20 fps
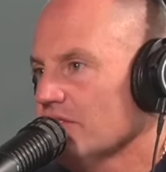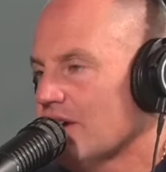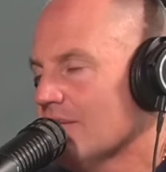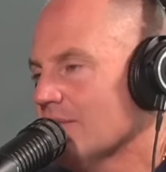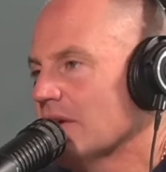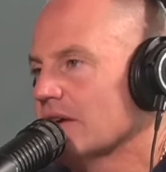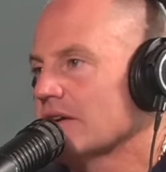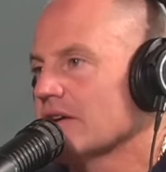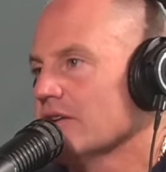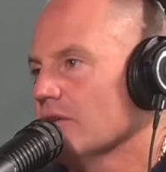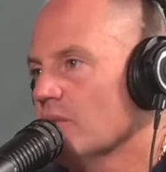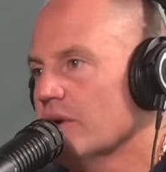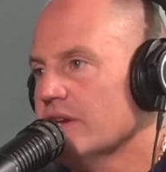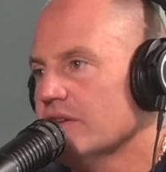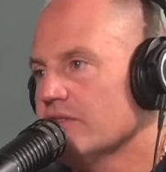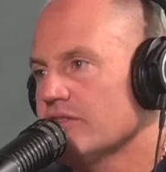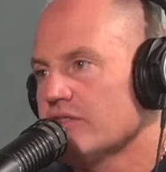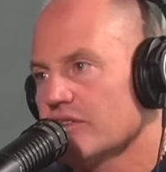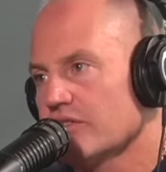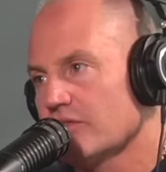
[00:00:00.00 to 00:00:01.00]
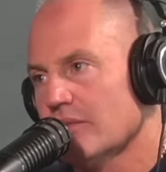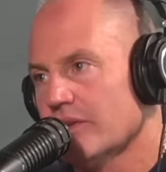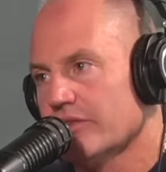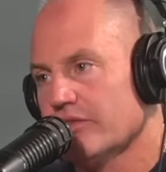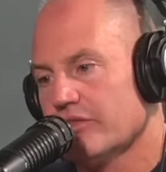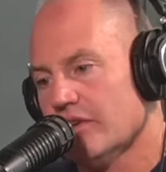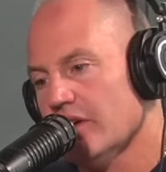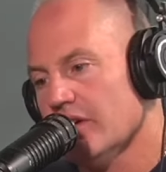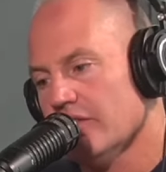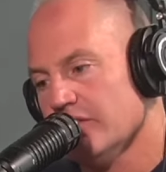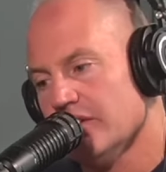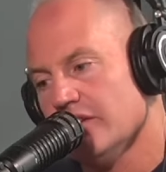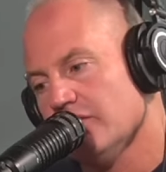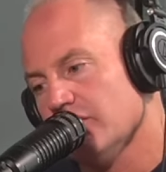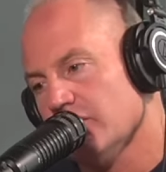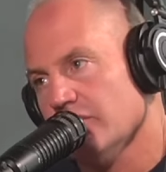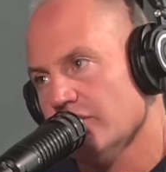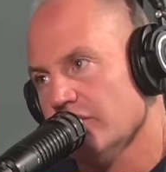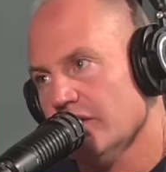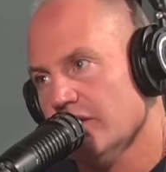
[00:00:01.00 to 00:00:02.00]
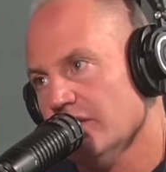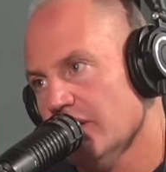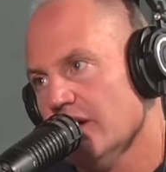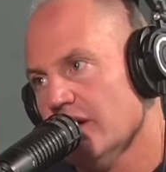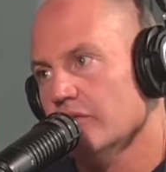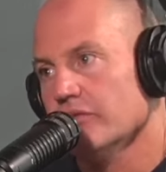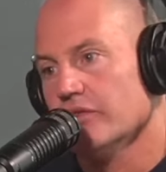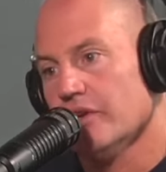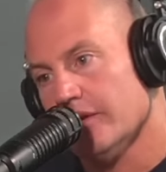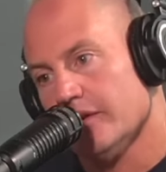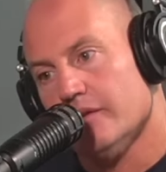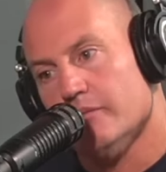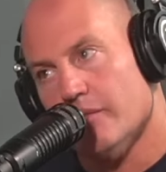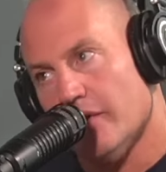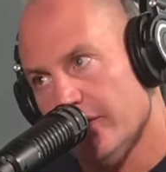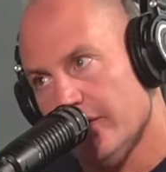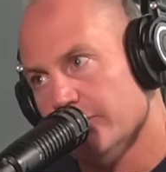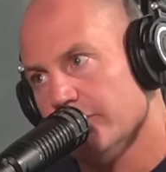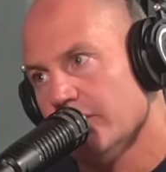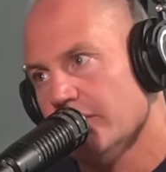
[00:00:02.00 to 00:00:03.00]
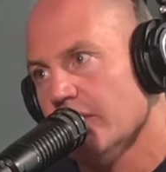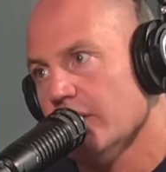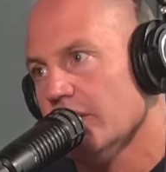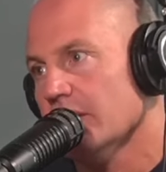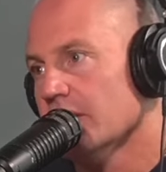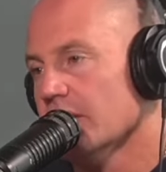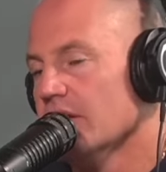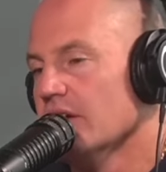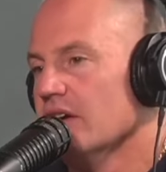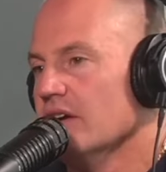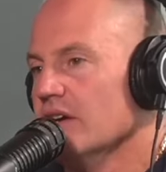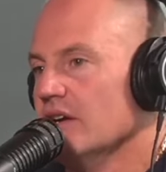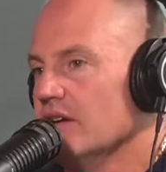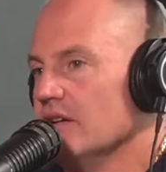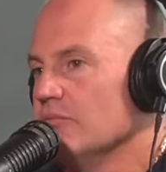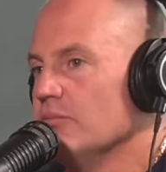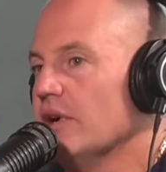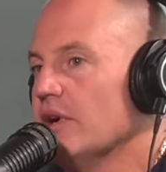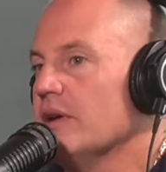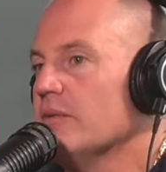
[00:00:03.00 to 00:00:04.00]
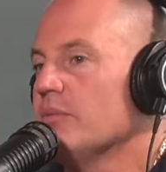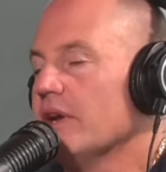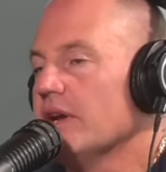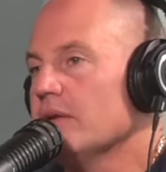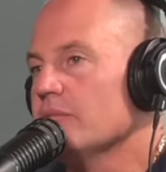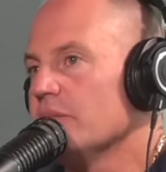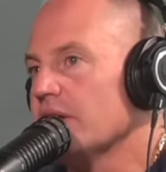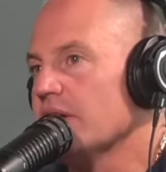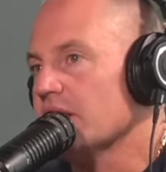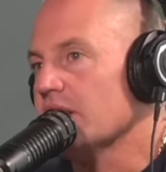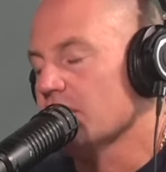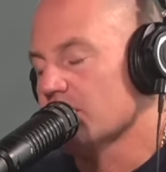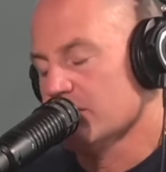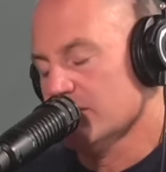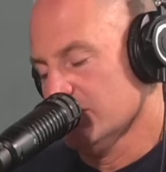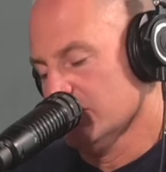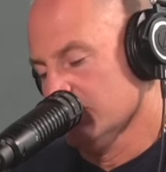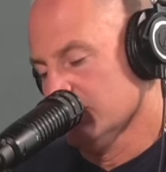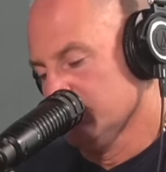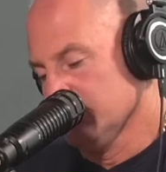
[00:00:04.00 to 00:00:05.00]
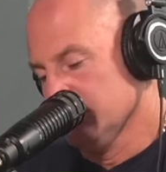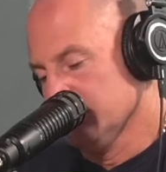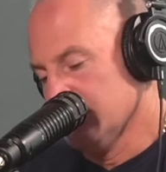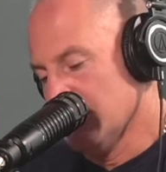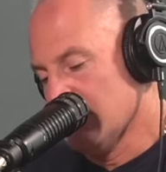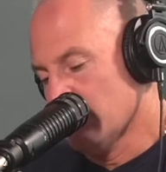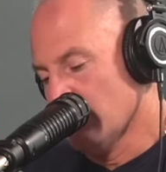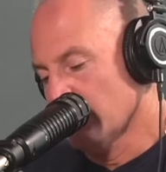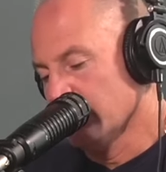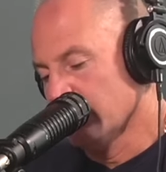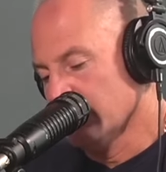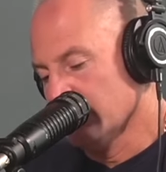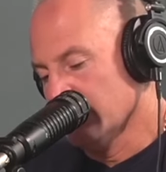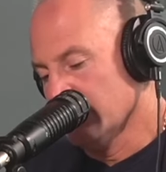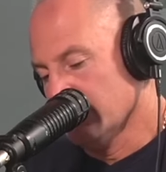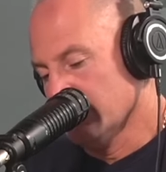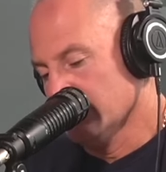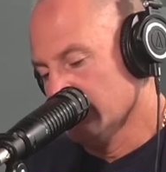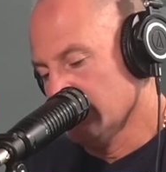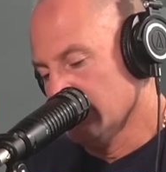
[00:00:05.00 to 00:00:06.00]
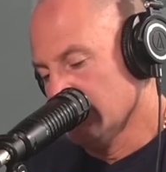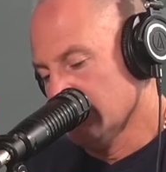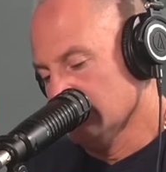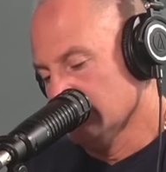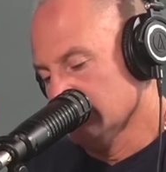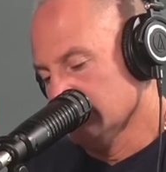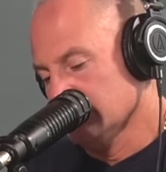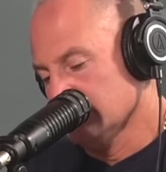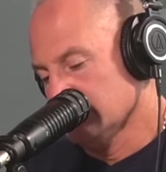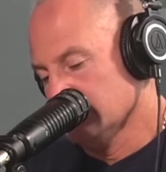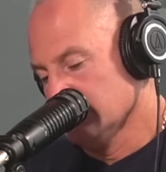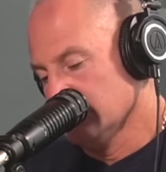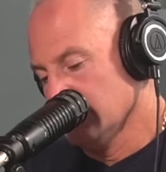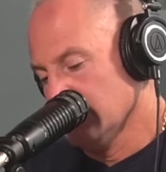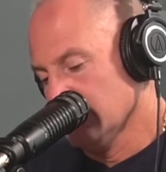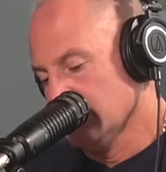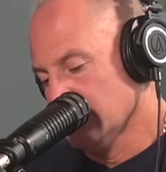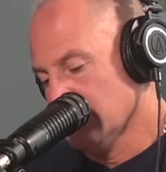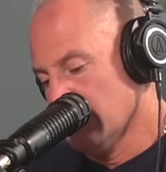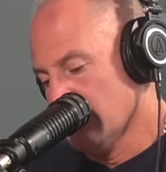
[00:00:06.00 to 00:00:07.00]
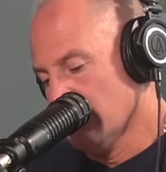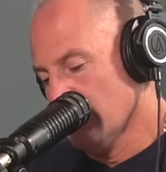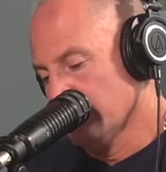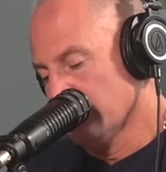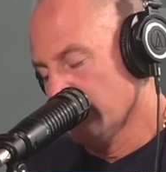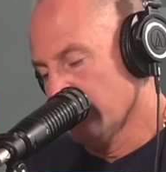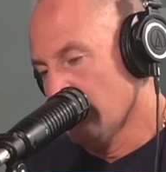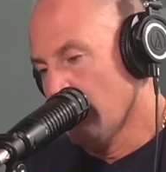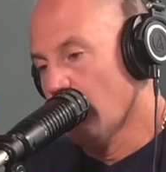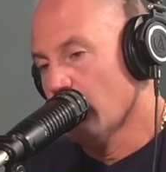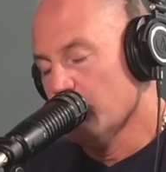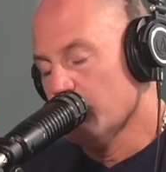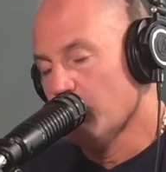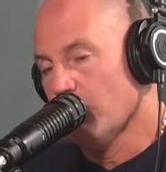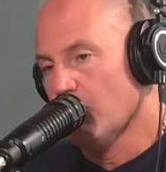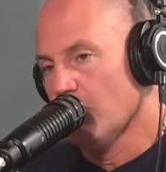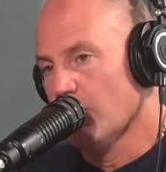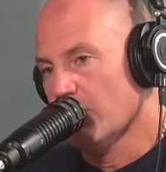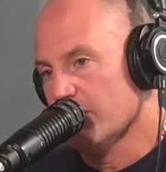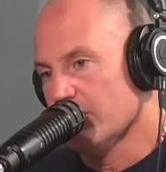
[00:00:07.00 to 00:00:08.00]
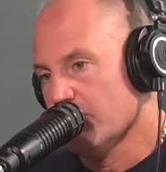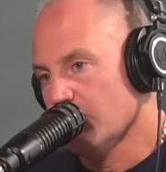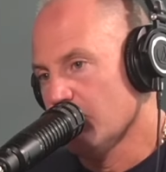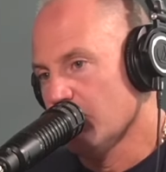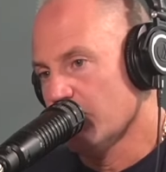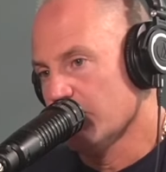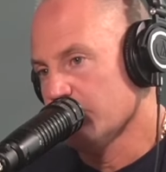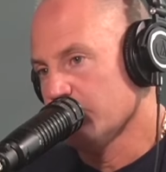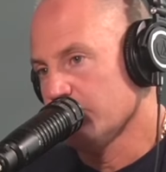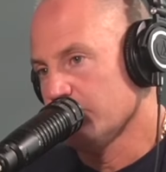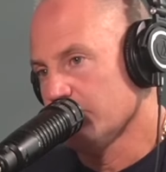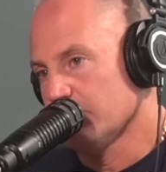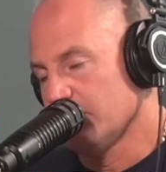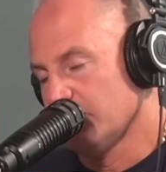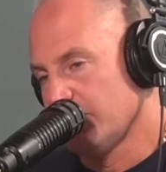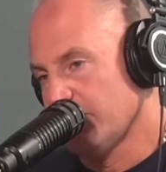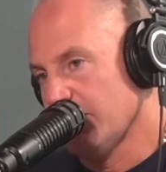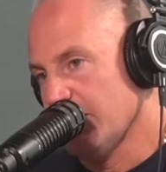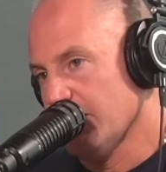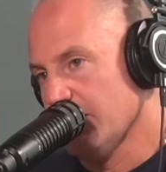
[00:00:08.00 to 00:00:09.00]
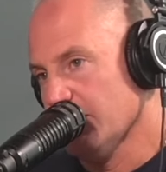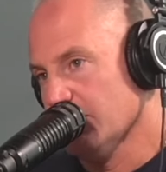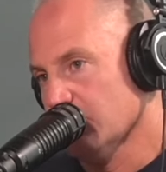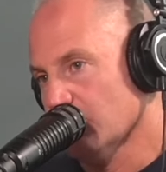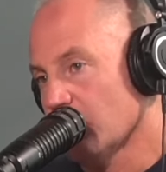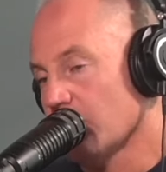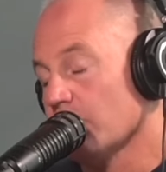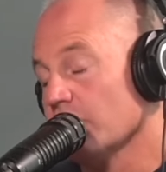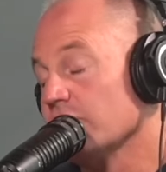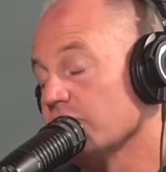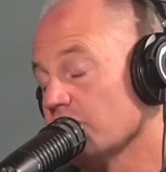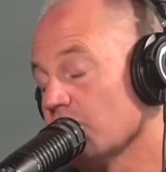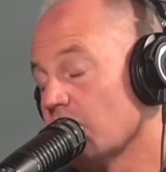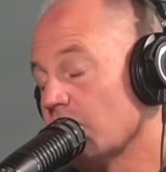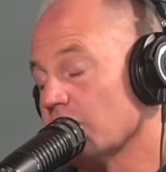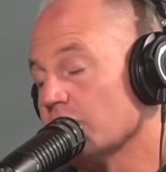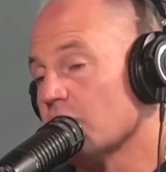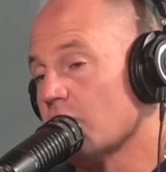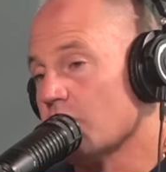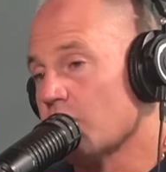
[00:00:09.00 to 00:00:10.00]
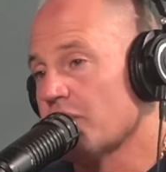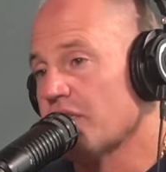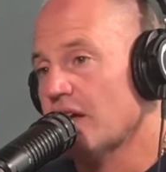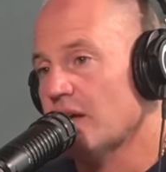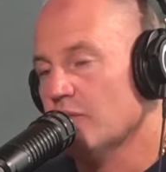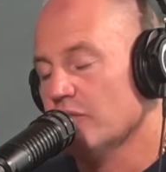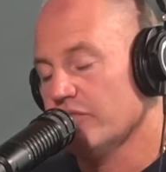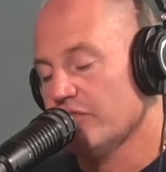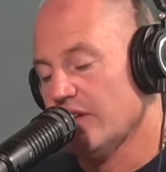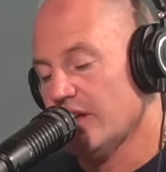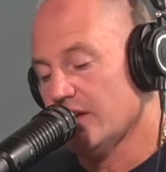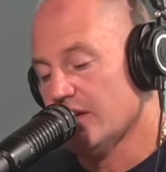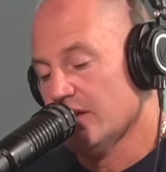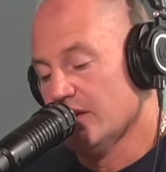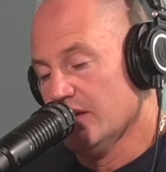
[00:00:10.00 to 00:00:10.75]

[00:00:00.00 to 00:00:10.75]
I'm not going to wait 6 months to have dishes in the house. I'm going to buy them today. Yeah. But that wasn't the point. But what I'm saying, where I was going with that was that,